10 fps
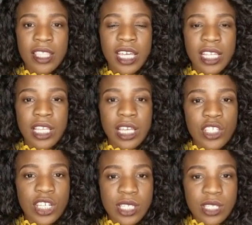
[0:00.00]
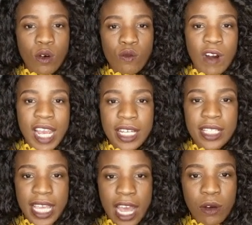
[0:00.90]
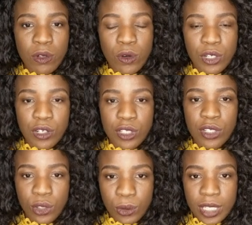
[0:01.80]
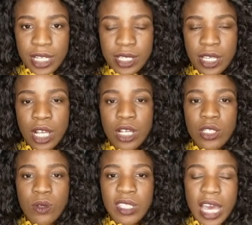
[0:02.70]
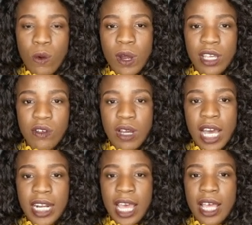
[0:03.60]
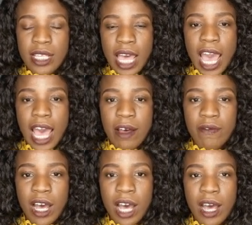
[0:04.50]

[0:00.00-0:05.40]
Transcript: then just write it down on your to-do list so that way you kind of have